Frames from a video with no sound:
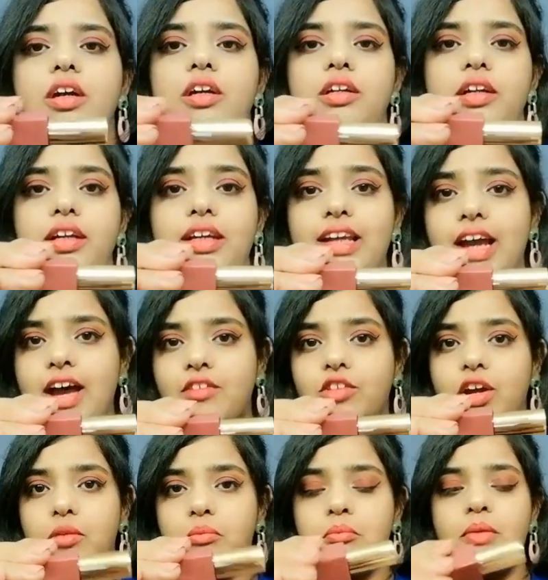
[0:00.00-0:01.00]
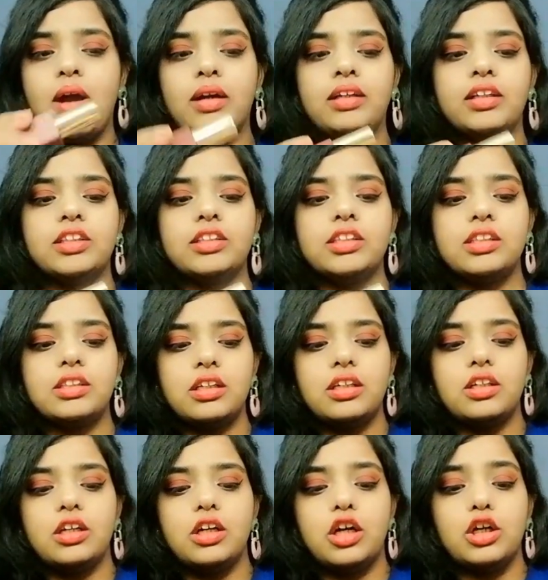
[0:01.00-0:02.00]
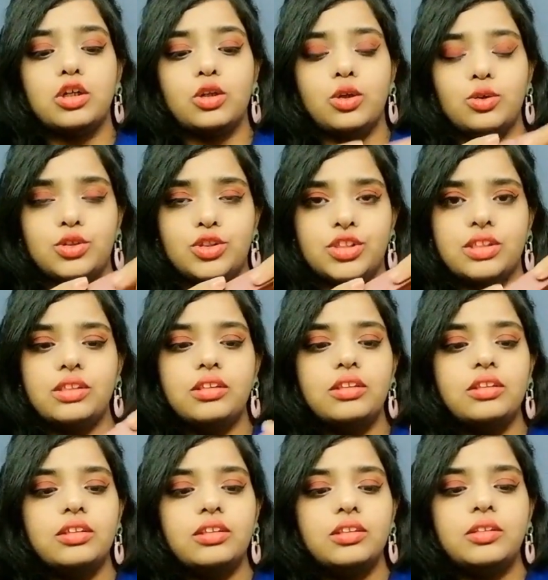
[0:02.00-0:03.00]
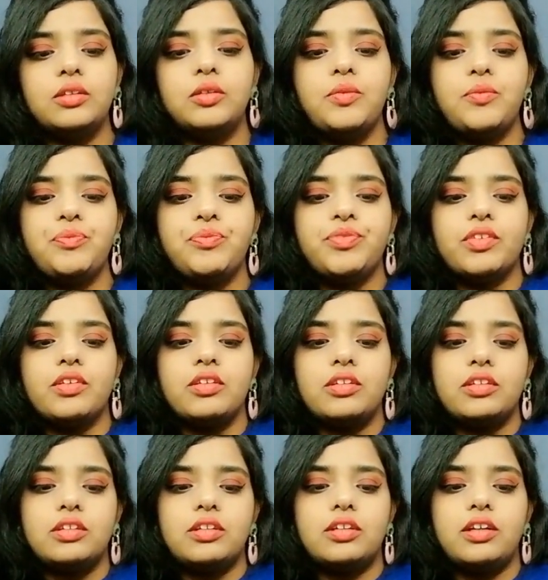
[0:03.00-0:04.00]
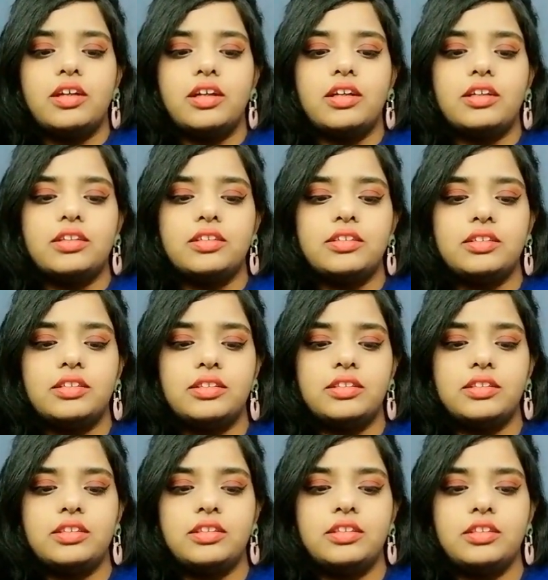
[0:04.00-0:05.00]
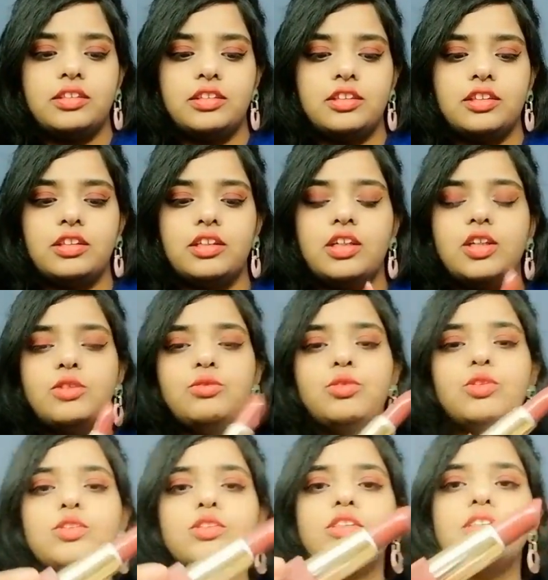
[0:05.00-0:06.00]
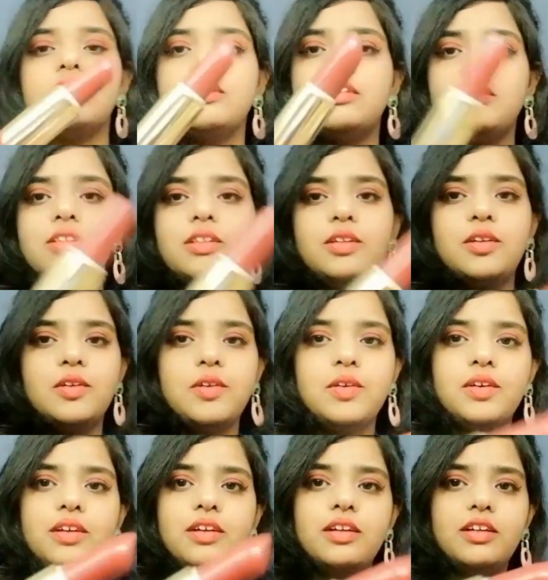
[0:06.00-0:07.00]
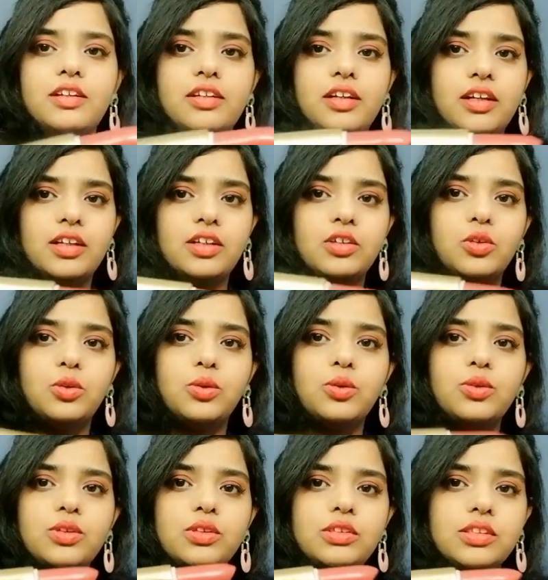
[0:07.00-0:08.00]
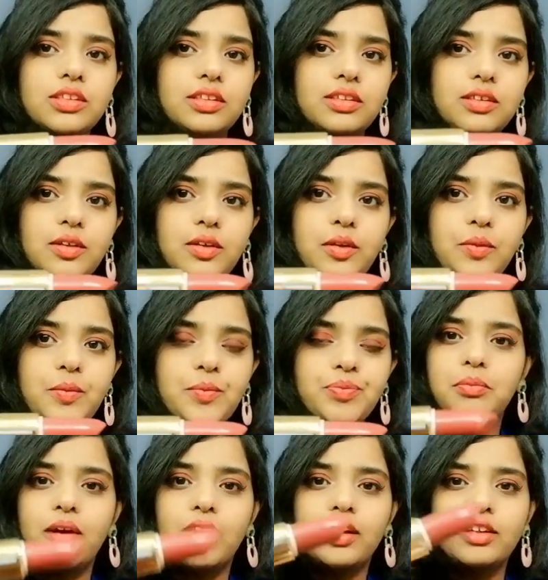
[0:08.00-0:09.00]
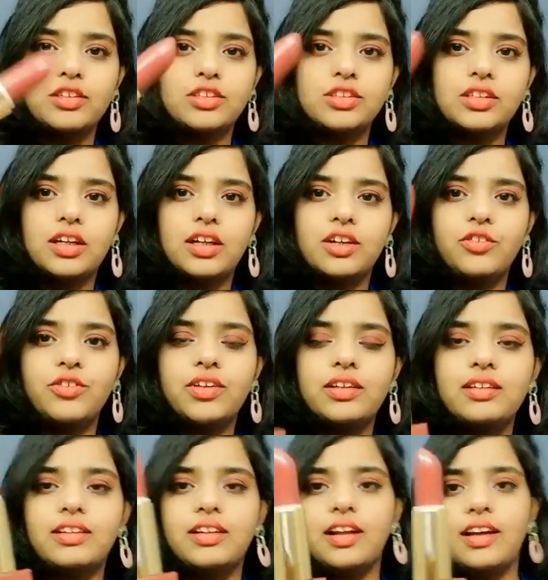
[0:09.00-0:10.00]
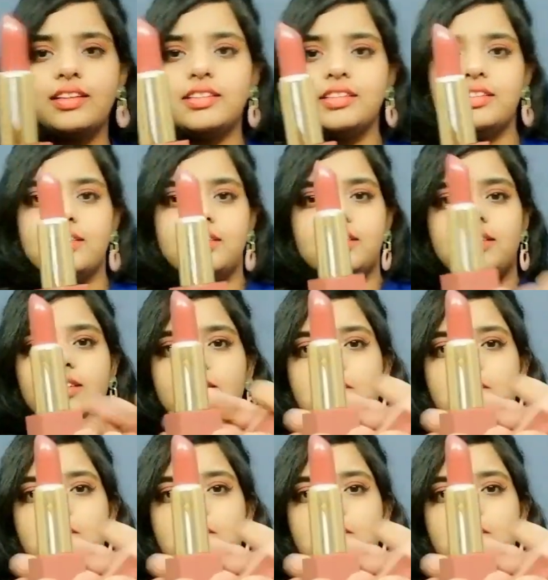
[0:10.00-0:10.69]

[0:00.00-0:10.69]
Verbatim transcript: and it have a magnetic uh, closure and it was in a gold packaging I really like the